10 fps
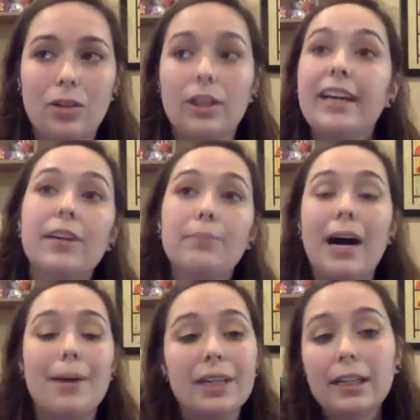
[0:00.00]
or like if
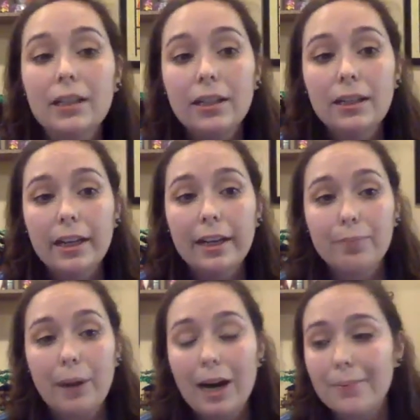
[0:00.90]
Poppy
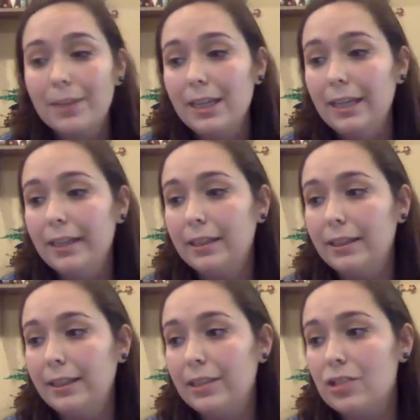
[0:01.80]

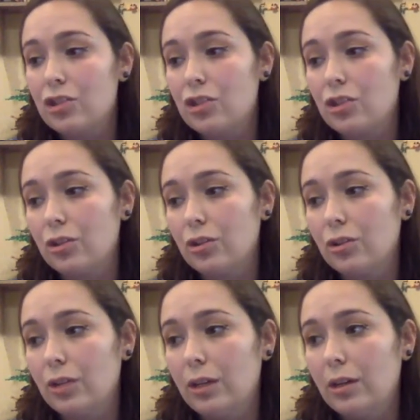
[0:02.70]
needs
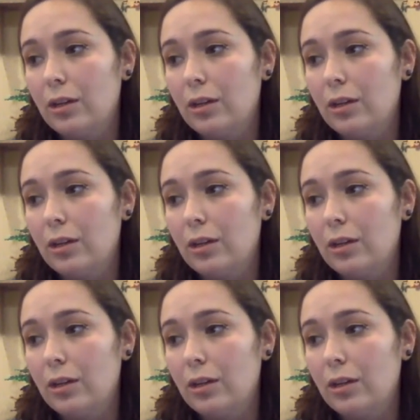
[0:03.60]
to,